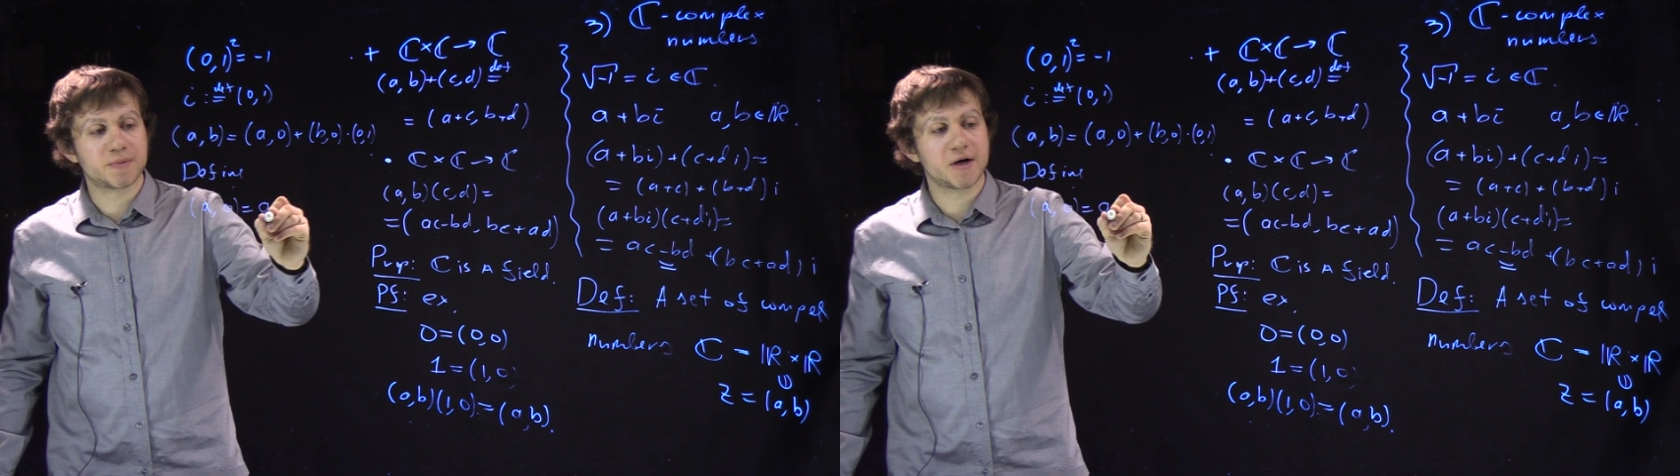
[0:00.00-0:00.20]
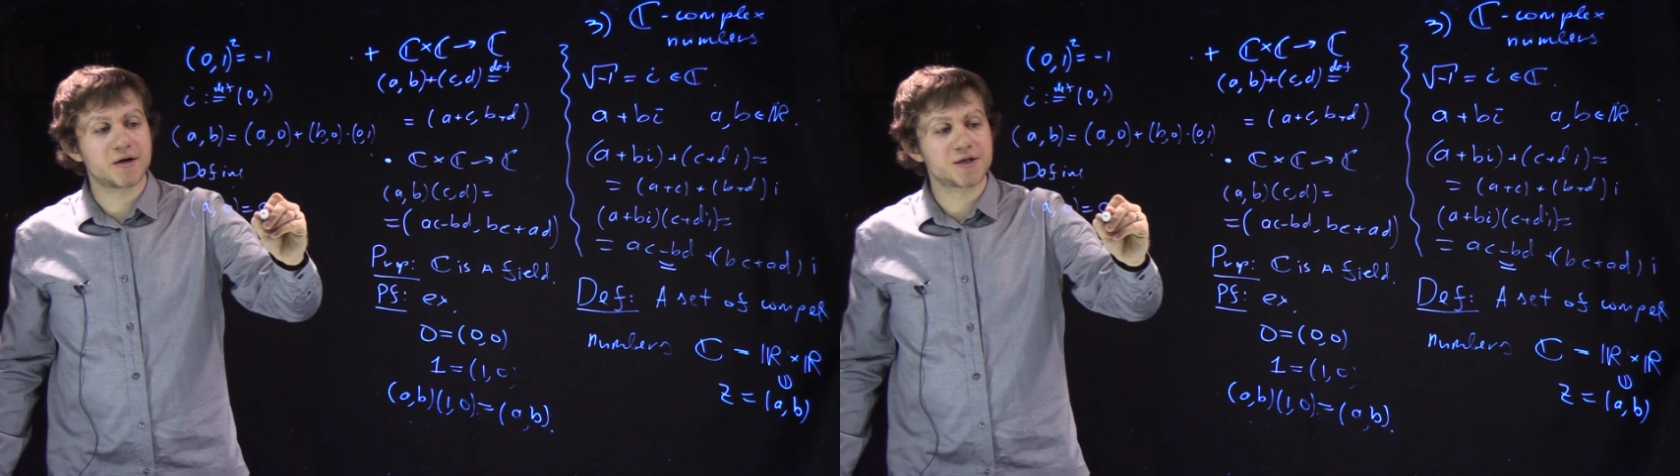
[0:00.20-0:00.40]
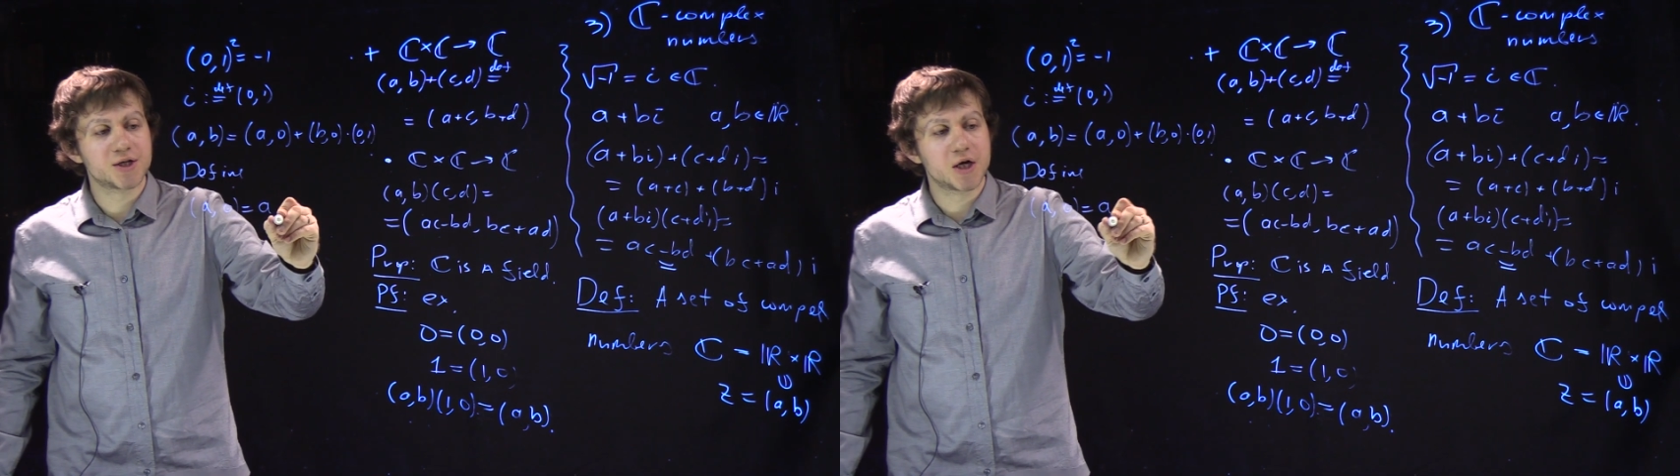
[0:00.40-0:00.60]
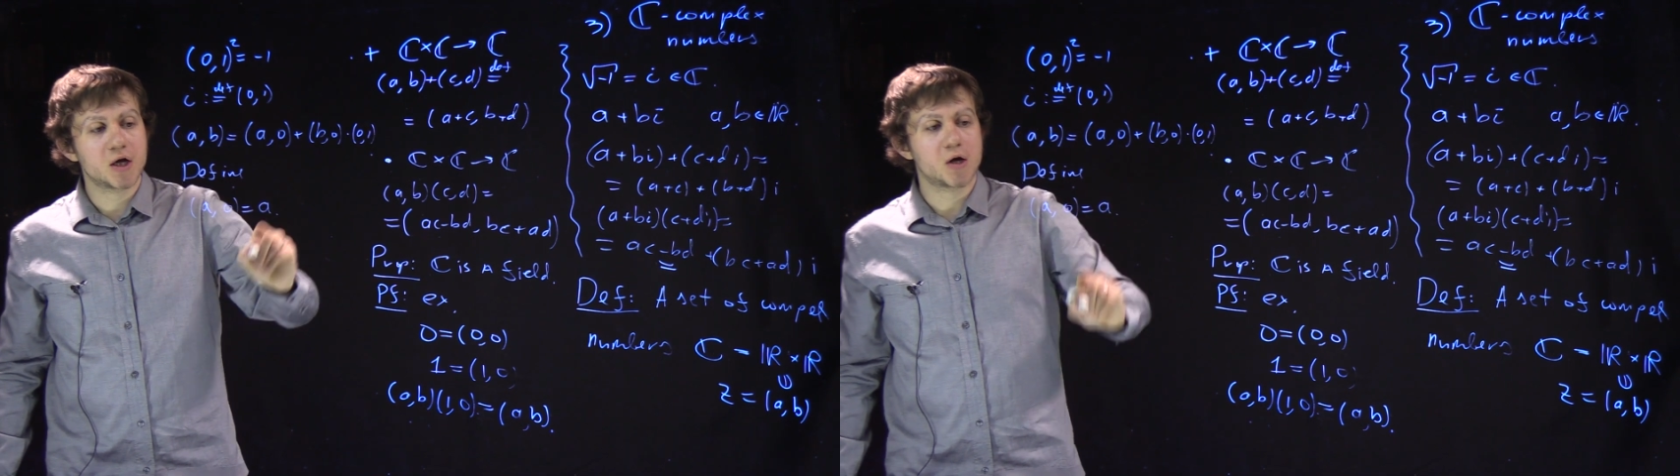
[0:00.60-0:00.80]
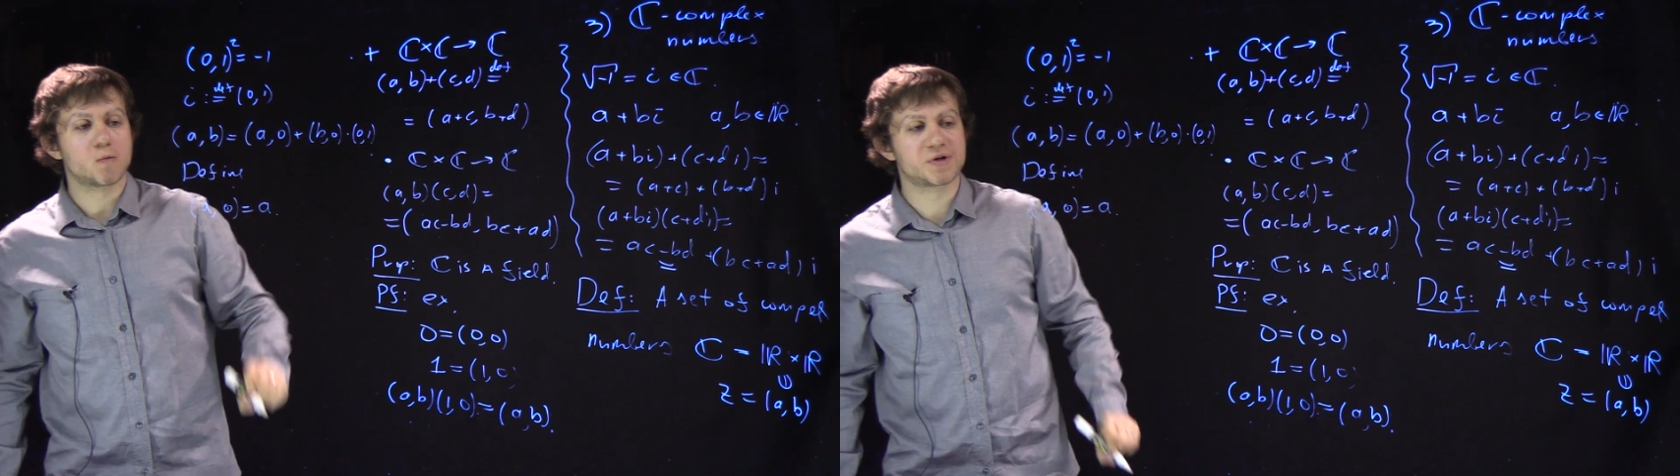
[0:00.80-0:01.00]
pairs
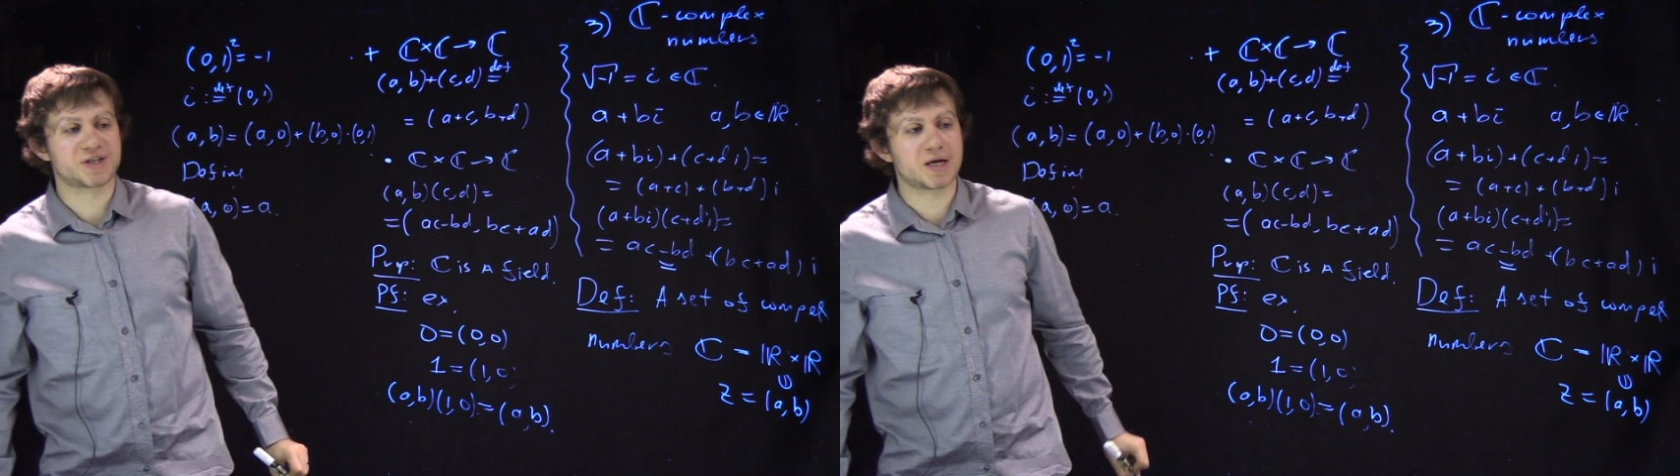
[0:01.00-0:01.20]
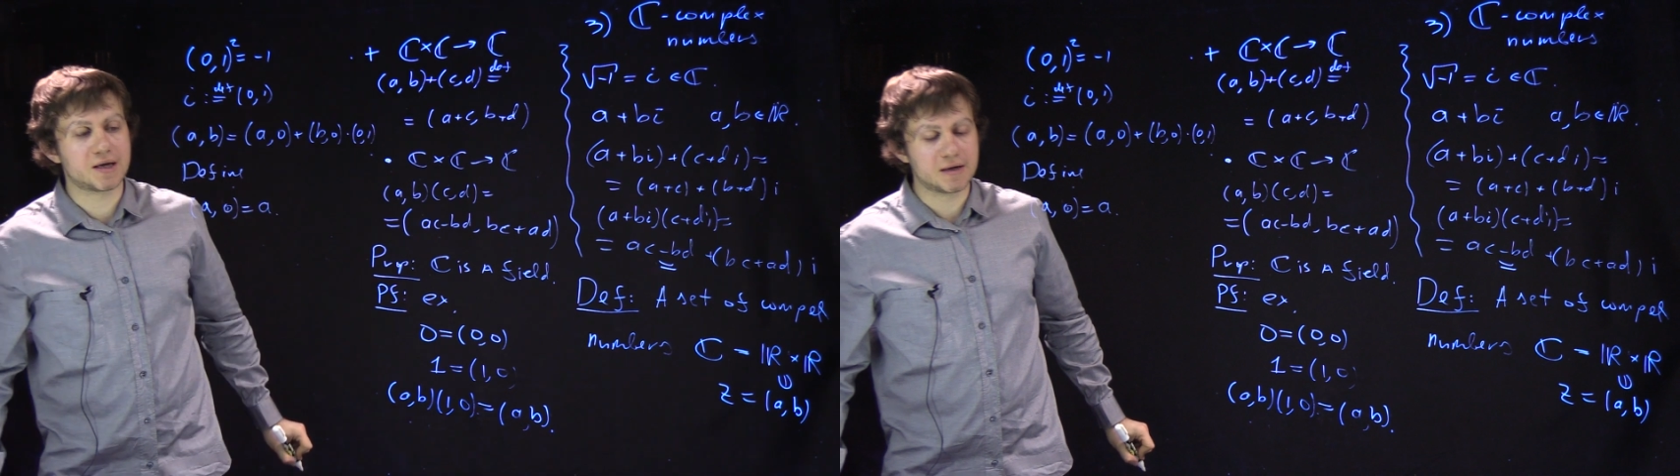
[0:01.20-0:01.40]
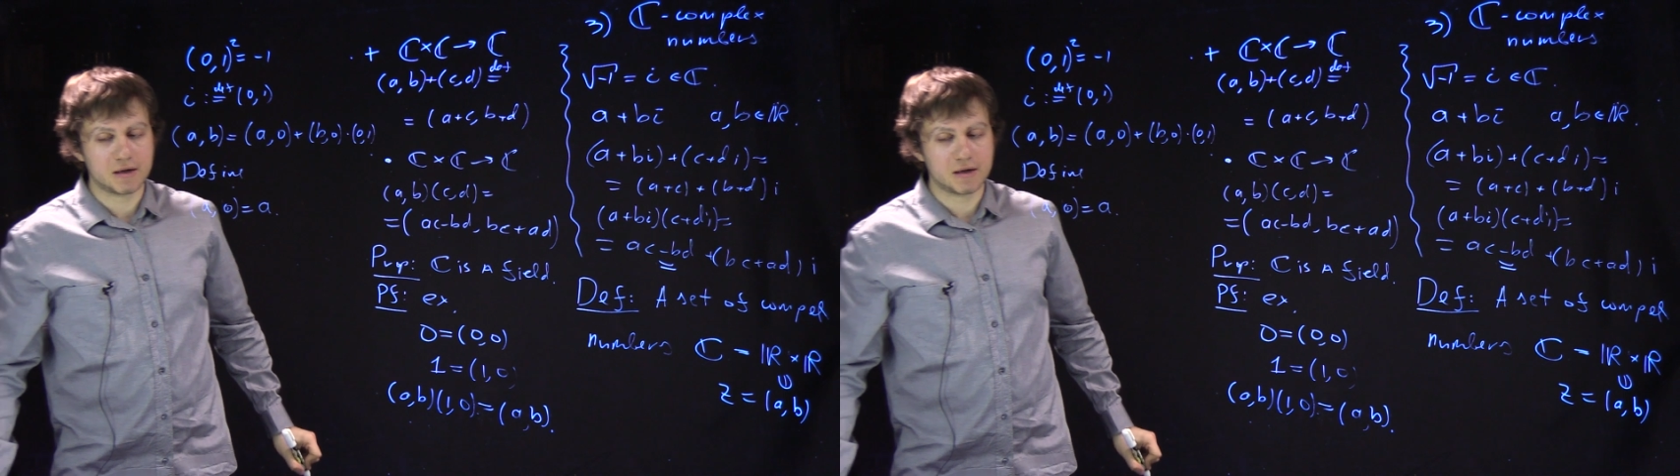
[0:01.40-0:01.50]
with A.